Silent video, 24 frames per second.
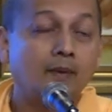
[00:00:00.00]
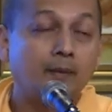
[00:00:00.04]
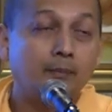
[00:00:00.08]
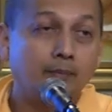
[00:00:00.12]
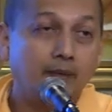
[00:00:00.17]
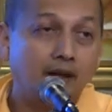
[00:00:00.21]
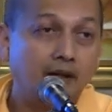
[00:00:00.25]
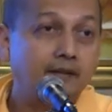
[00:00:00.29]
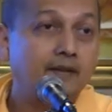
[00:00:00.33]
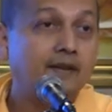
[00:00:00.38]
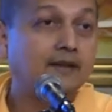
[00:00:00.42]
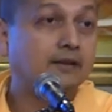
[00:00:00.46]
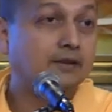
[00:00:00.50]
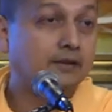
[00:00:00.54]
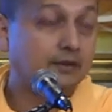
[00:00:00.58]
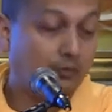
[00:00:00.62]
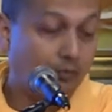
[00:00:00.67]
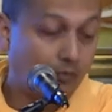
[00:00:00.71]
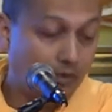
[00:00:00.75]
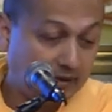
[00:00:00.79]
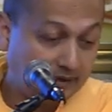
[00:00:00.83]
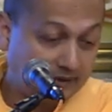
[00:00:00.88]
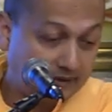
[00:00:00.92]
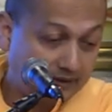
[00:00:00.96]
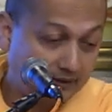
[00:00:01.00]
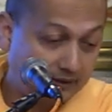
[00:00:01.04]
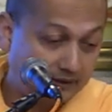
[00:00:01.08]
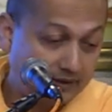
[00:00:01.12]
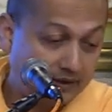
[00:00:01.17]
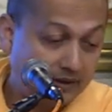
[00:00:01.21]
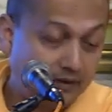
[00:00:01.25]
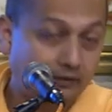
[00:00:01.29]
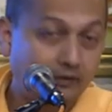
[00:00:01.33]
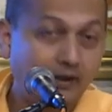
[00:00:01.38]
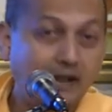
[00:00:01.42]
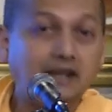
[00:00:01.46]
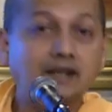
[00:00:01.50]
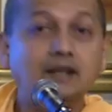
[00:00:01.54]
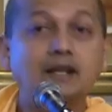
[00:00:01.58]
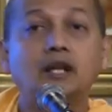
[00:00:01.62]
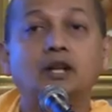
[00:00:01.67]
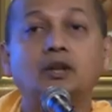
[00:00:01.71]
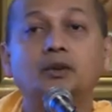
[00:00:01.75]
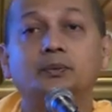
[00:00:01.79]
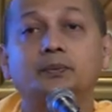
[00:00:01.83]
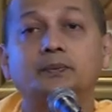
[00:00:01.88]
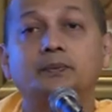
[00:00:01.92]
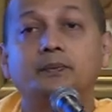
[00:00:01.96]
Bhavat, what is there right
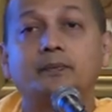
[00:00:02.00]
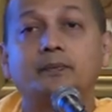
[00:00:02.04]
now?